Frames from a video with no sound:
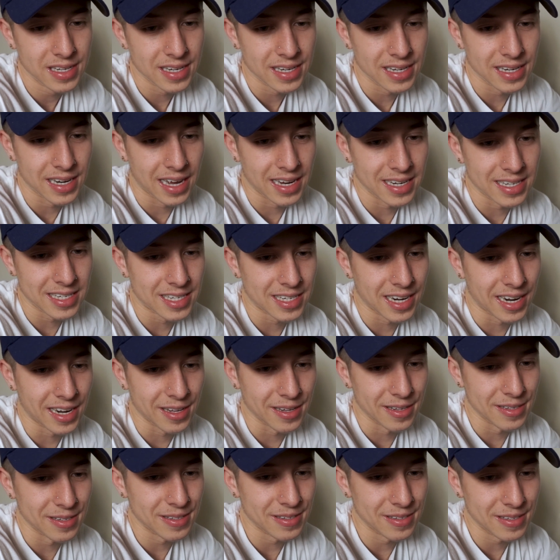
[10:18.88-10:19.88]
I just try
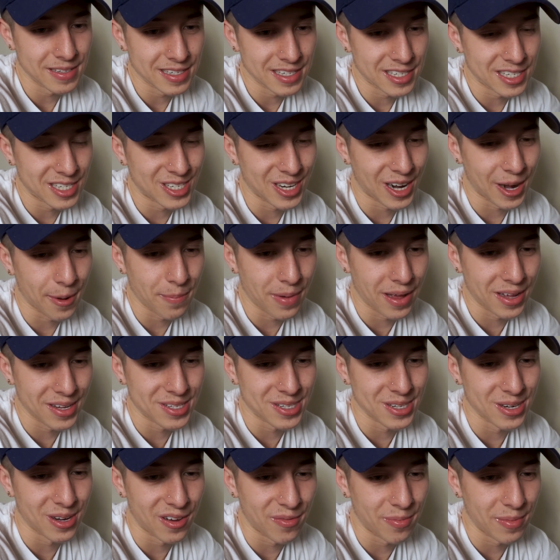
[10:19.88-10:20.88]
to
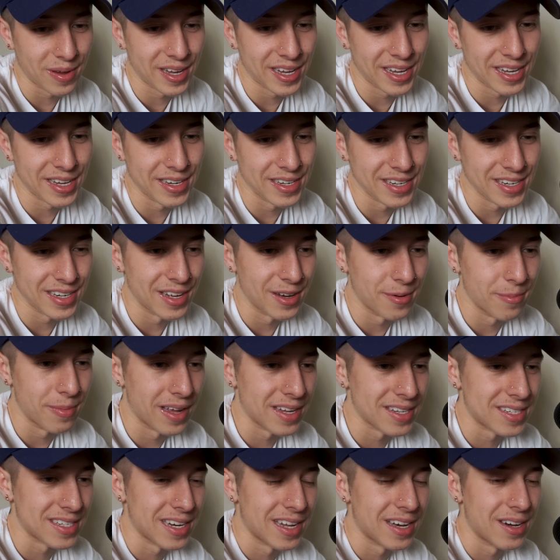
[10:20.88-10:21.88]
bounce it off my head.
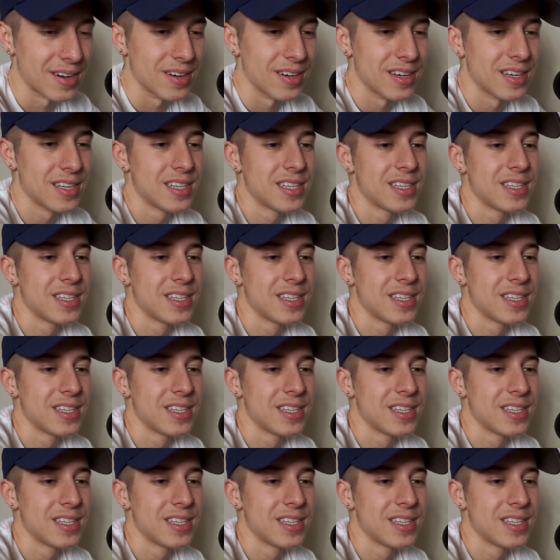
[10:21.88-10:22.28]
Bounce it out.